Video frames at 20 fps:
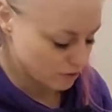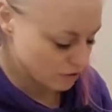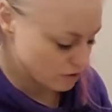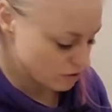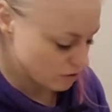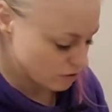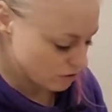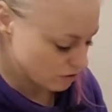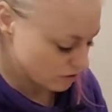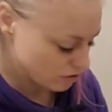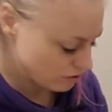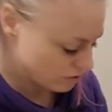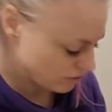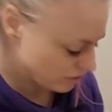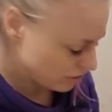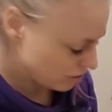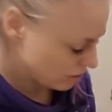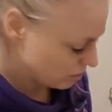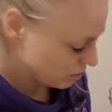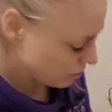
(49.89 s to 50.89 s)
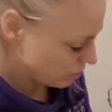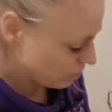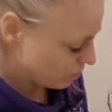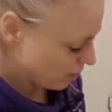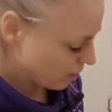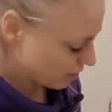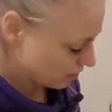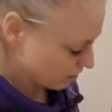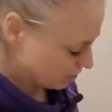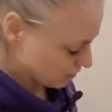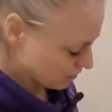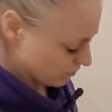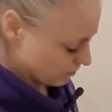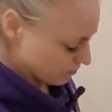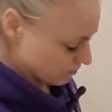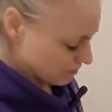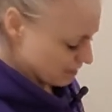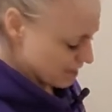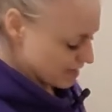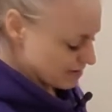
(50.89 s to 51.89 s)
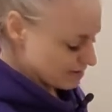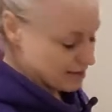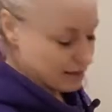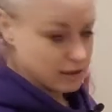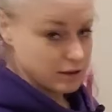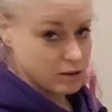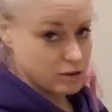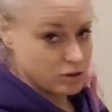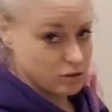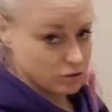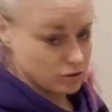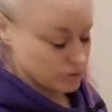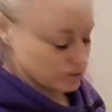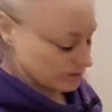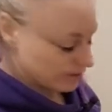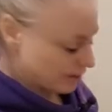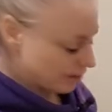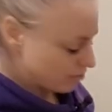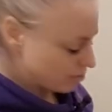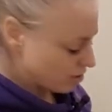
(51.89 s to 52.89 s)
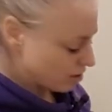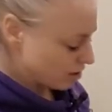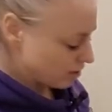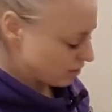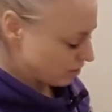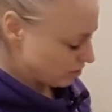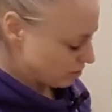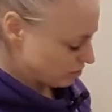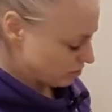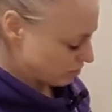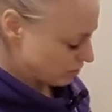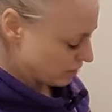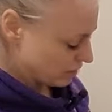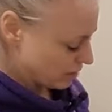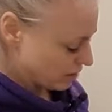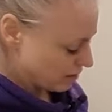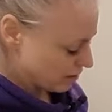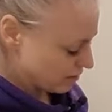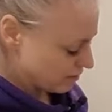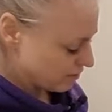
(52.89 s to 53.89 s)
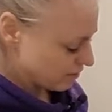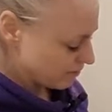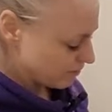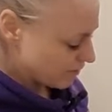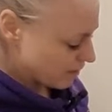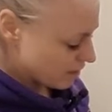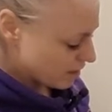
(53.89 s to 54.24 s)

So you can do two parts of heating the dog at the same time, which is really nice.